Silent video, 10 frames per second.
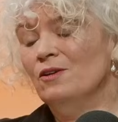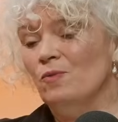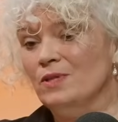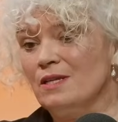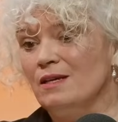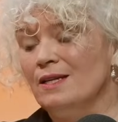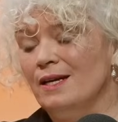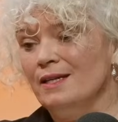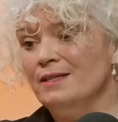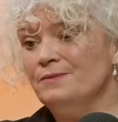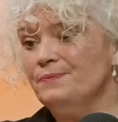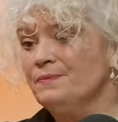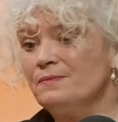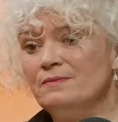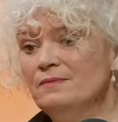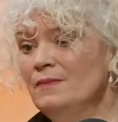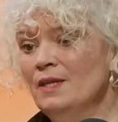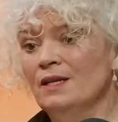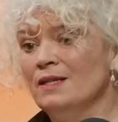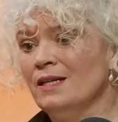went online,
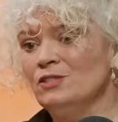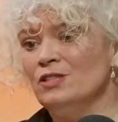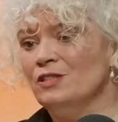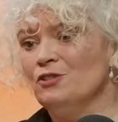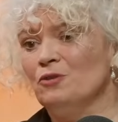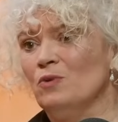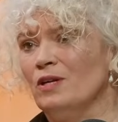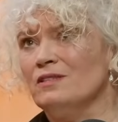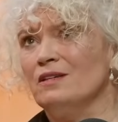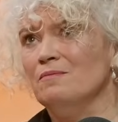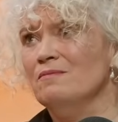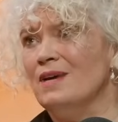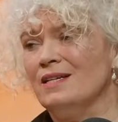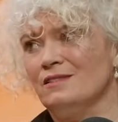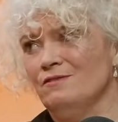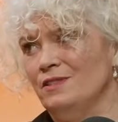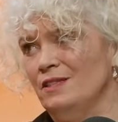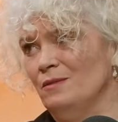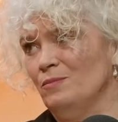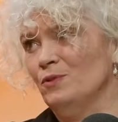and actually their work
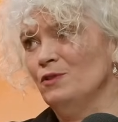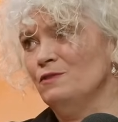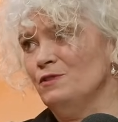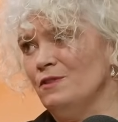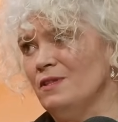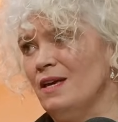massively improved for